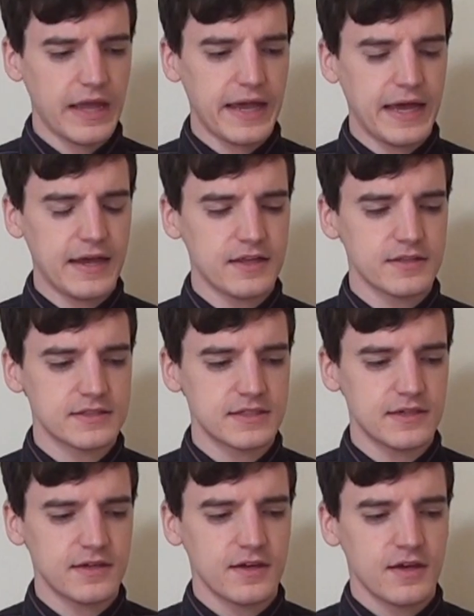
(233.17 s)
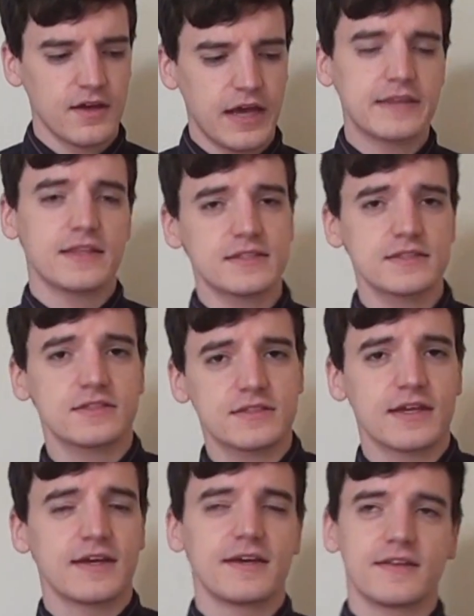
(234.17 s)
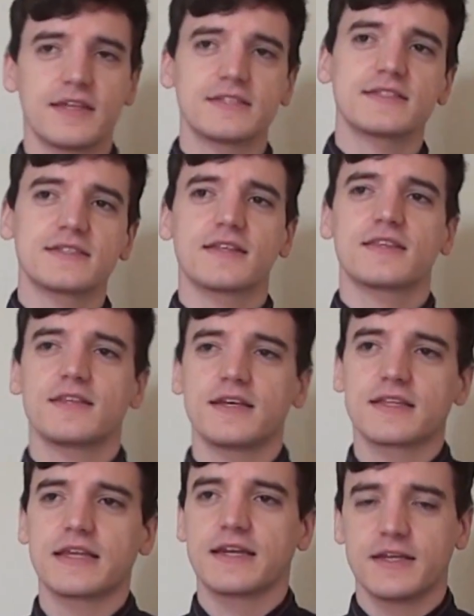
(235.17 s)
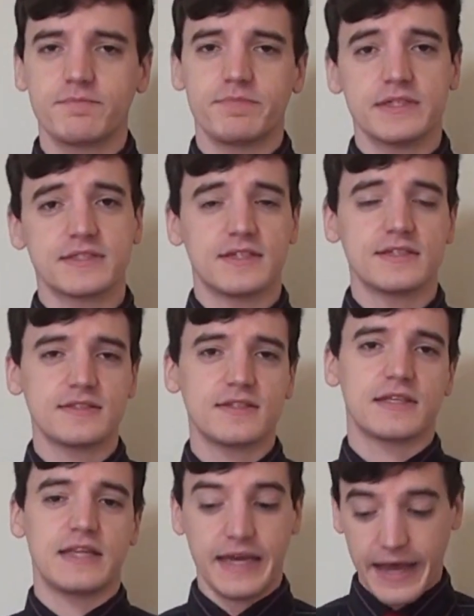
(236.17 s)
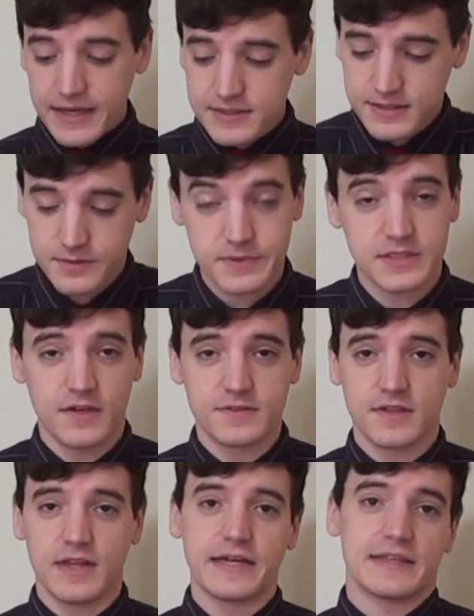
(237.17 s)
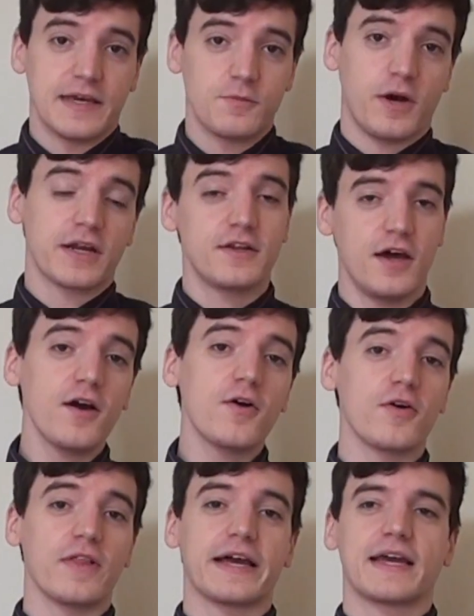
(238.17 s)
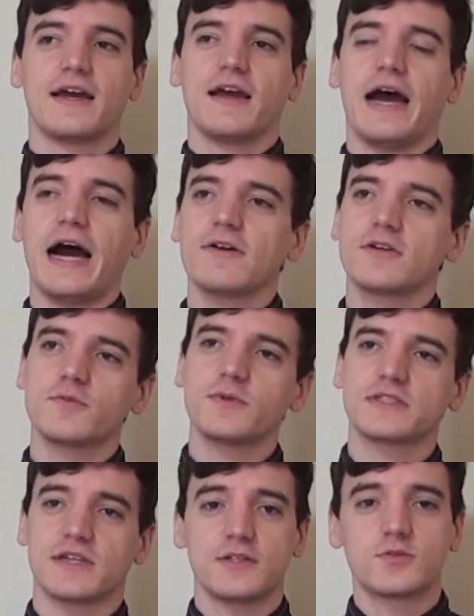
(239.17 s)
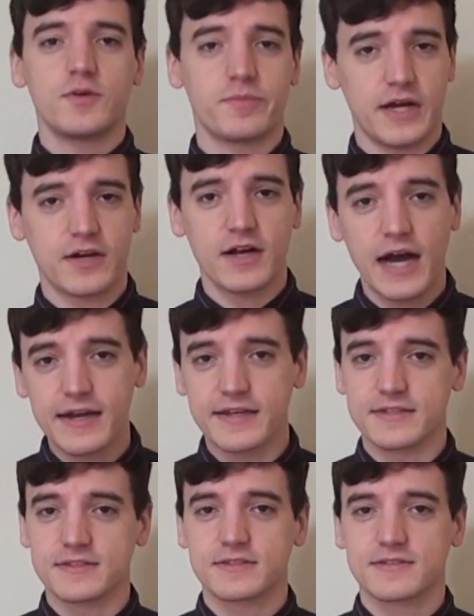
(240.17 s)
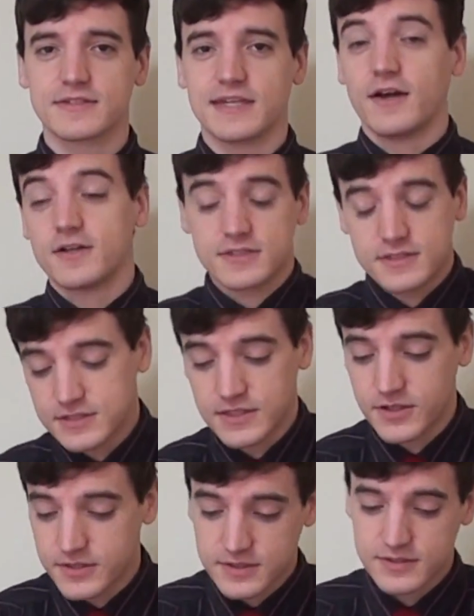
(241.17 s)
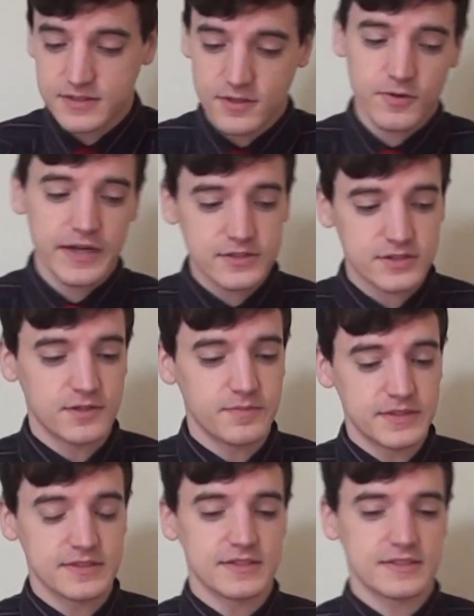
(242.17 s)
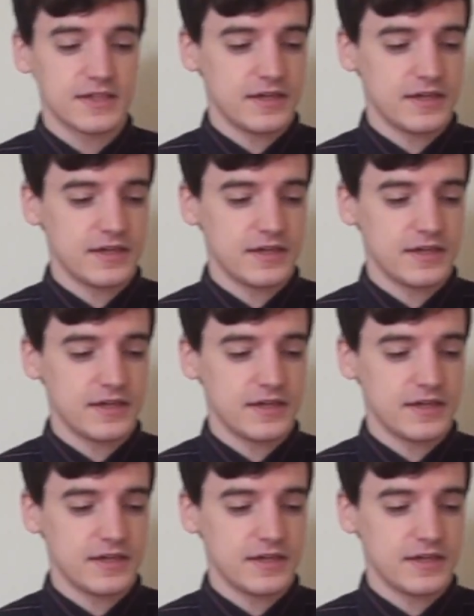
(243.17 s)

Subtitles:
And this is a thing that in business they ask themselves a lot. They want to know, like, how could we sell to a broader audience? You know, it's a serious consideration in business.